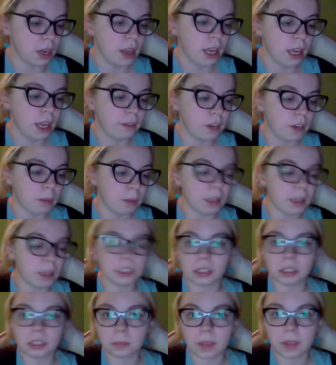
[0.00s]
If no
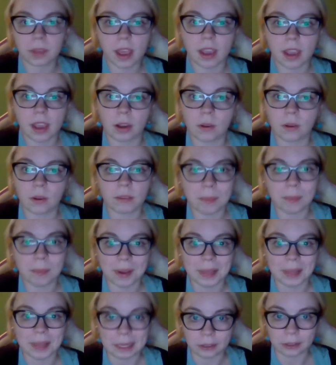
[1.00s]
plushies are playing, whoever
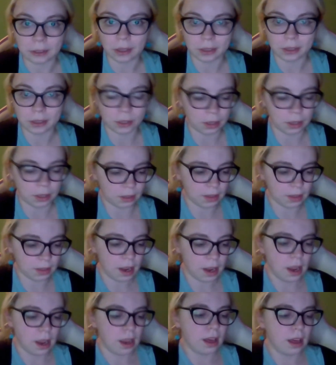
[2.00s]
played this draws 2 cards.
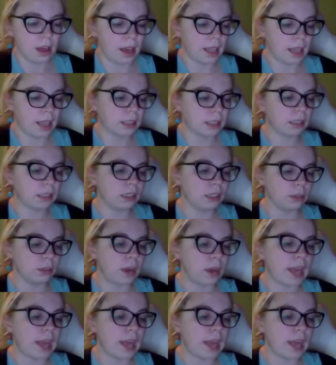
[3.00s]
It's cute.